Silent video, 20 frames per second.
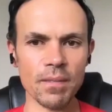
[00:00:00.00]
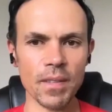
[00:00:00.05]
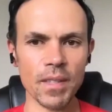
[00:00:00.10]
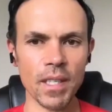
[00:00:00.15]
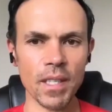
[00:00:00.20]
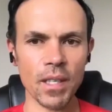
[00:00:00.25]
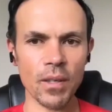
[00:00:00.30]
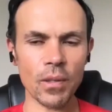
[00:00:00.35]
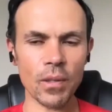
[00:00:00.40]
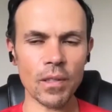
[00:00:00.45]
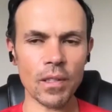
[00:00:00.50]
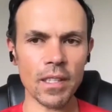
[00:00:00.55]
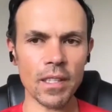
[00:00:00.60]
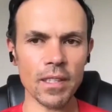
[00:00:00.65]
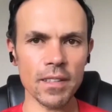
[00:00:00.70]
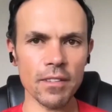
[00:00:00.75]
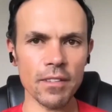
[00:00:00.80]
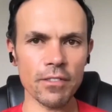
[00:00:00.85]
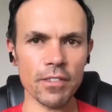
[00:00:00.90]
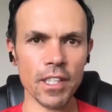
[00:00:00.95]
Now, a lot of
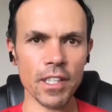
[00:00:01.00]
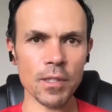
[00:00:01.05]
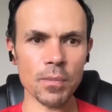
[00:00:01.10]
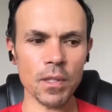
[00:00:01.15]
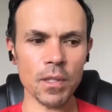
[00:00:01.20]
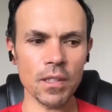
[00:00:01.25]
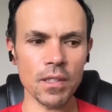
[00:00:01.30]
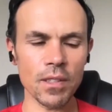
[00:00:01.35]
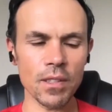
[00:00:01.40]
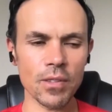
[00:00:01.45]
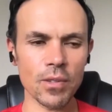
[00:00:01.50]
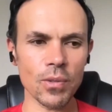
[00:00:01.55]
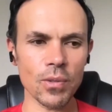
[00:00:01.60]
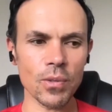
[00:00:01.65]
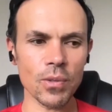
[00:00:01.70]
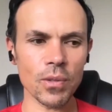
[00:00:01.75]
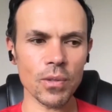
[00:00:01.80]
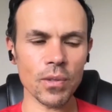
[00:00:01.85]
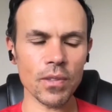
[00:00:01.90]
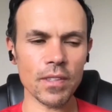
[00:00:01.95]
the investment in these
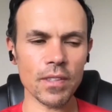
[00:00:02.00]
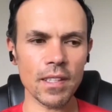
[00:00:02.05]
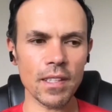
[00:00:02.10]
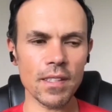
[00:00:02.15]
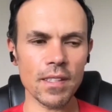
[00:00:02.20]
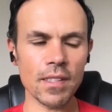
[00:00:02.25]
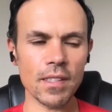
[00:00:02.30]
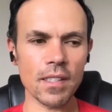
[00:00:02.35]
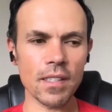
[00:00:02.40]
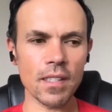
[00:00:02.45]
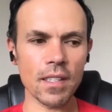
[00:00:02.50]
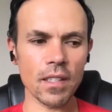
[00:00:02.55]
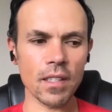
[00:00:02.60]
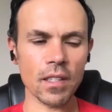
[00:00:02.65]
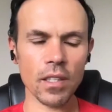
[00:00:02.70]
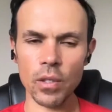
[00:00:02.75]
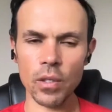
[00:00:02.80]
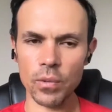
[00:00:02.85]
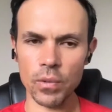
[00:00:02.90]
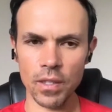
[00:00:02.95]
tools is in
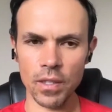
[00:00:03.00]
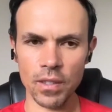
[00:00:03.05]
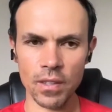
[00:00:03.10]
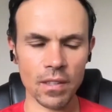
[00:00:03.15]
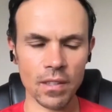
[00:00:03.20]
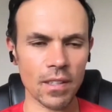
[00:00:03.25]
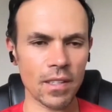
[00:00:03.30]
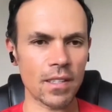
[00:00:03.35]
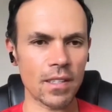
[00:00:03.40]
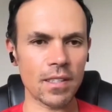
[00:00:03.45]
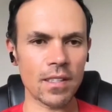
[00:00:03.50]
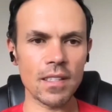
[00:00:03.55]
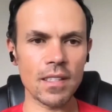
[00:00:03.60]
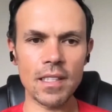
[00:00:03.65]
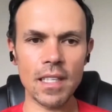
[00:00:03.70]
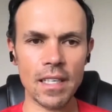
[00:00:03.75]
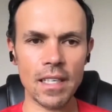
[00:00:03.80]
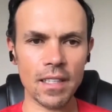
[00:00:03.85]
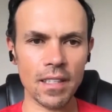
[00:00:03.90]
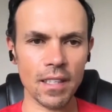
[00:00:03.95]
coding. It's in
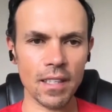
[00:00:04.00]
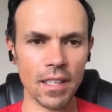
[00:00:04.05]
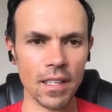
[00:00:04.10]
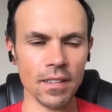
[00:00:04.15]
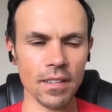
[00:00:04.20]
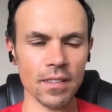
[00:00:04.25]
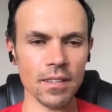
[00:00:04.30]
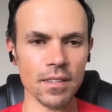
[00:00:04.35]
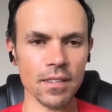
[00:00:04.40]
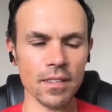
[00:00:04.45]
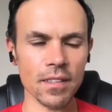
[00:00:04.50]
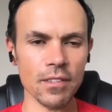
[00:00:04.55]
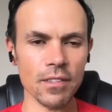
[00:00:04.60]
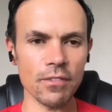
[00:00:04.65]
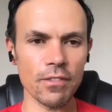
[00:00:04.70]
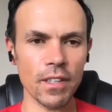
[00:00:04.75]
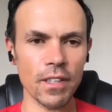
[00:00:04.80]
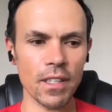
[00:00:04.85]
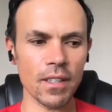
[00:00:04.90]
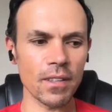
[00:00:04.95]
data analysis. It's
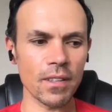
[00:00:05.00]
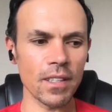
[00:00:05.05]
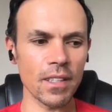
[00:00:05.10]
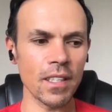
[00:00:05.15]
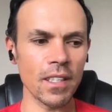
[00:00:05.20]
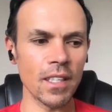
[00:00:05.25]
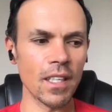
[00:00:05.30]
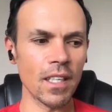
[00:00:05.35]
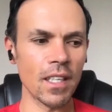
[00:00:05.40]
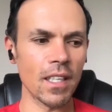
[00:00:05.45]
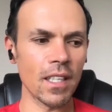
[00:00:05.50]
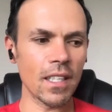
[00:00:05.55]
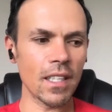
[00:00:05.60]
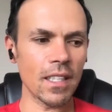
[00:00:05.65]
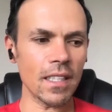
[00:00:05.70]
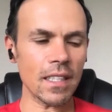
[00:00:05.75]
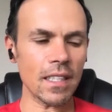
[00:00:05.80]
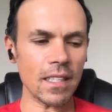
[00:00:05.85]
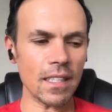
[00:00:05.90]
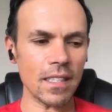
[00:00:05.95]
very
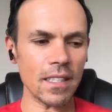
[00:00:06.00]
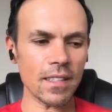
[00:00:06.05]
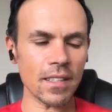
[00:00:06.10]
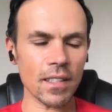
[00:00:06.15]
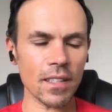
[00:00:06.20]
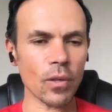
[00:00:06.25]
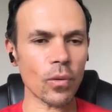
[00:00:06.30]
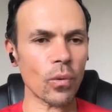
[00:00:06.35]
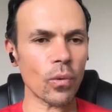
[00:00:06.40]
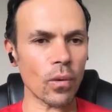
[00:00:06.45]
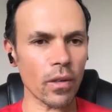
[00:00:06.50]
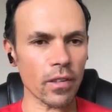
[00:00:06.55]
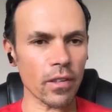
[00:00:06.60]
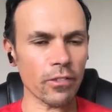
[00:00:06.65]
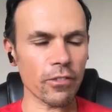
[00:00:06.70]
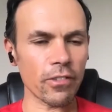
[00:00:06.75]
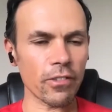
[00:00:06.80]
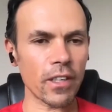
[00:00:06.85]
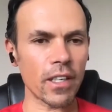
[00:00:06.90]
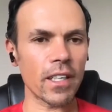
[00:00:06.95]
easy to
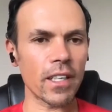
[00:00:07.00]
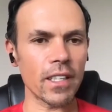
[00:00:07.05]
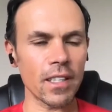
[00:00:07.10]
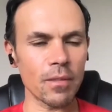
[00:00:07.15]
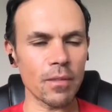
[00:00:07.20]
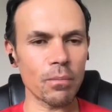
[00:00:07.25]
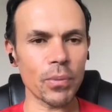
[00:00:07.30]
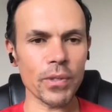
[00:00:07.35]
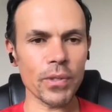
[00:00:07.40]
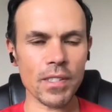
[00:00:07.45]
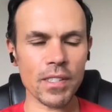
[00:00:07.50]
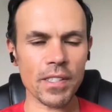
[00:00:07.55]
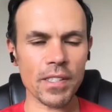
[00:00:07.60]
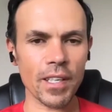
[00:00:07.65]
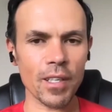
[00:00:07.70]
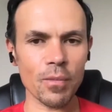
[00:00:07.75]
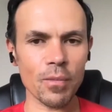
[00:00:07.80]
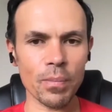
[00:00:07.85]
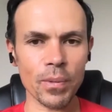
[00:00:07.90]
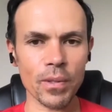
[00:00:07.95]
quantify inputs and
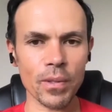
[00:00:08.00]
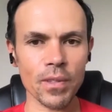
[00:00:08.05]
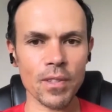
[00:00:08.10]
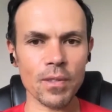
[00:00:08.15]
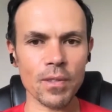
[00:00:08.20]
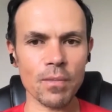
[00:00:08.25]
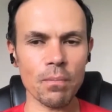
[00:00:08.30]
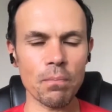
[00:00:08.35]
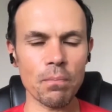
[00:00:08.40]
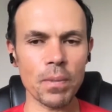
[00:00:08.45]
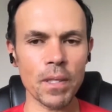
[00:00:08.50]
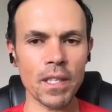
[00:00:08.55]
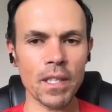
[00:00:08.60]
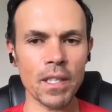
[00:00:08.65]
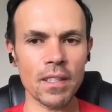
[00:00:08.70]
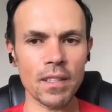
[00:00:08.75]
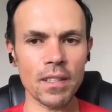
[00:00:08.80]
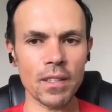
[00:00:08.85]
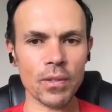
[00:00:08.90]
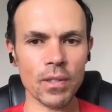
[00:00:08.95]
outputs,
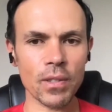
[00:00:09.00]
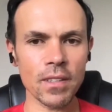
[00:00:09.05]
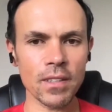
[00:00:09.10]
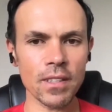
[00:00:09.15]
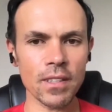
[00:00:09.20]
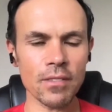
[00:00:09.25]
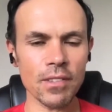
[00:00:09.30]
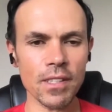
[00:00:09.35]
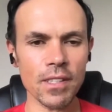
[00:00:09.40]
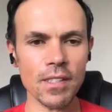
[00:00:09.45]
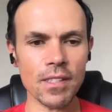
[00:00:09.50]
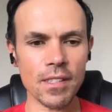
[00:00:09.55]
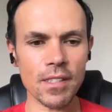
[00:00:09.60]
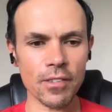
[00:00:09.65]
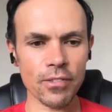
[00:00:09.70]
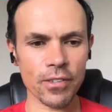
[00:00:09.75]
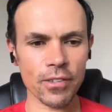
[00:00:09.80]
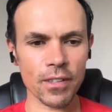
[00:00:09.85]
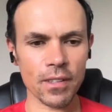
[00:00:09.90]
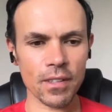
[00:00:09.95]
but creativity is
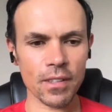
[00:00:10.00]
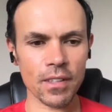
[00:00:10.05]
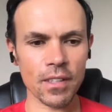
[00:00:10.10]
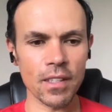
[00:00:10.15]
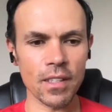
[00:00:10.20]
different.